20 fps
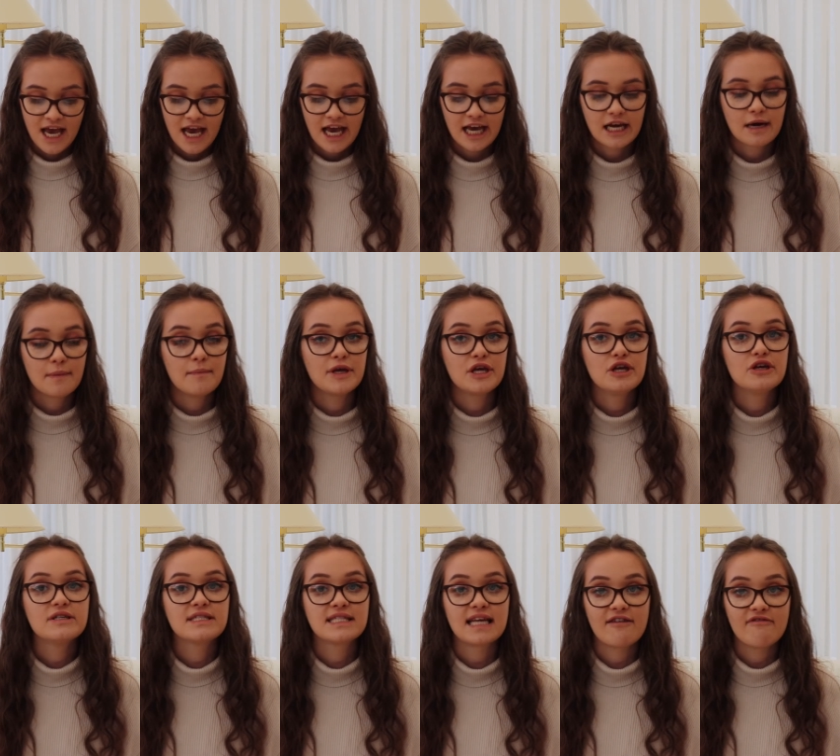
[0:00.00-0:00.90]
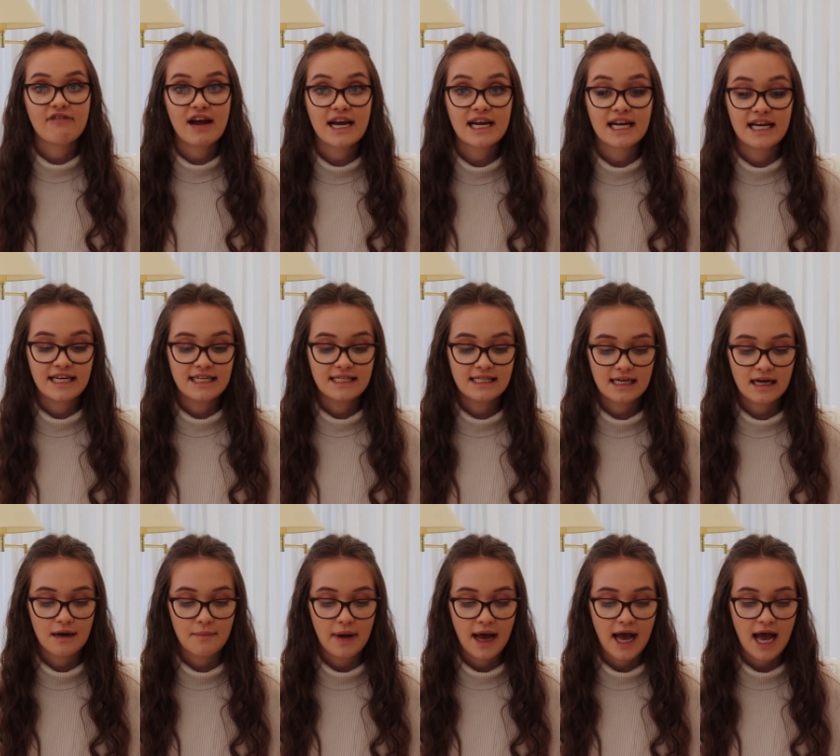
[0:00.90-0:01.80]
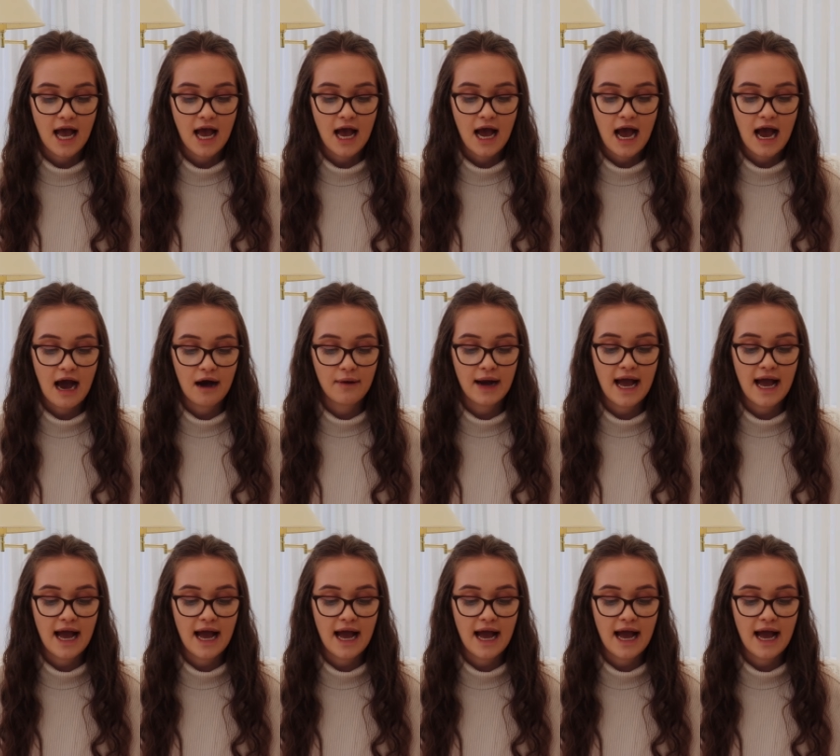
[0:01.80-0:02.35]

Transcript: It can be used directly to compare how